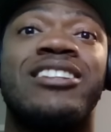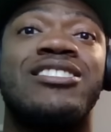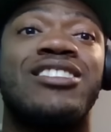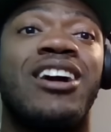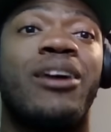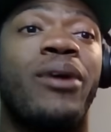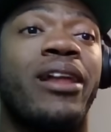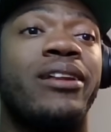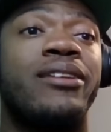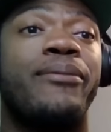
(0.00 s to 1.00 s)
Charles
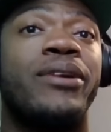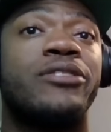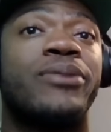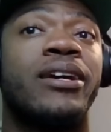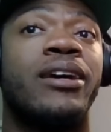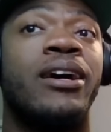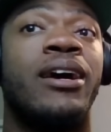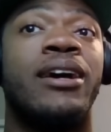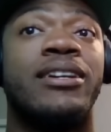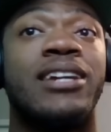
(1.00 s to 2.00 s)
Barkley in that bitch, man.
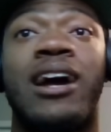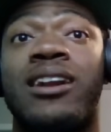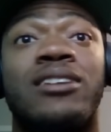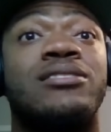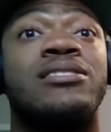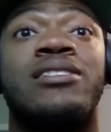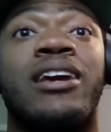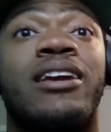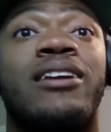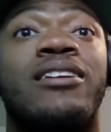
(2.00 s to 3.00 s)
Y'all lost this
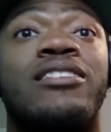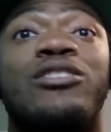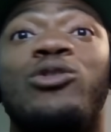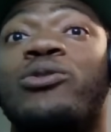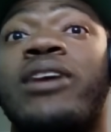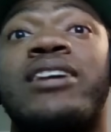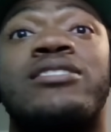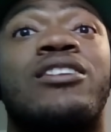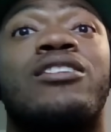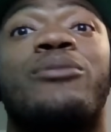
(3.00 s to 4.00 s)
game. You do not
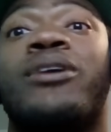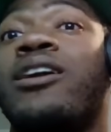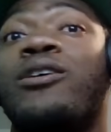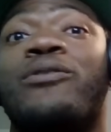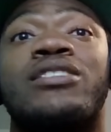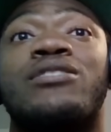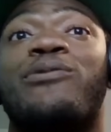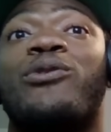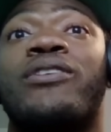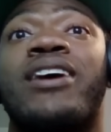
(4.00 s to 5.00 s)
turn the ball over against the
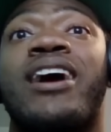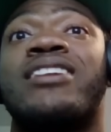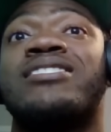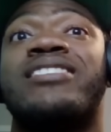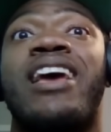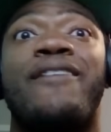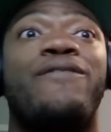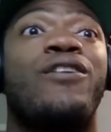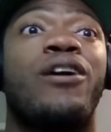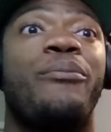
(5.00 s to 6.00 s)
49ers that
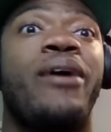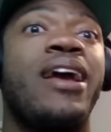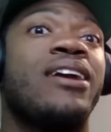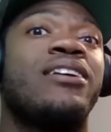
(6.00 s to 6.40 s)
far back.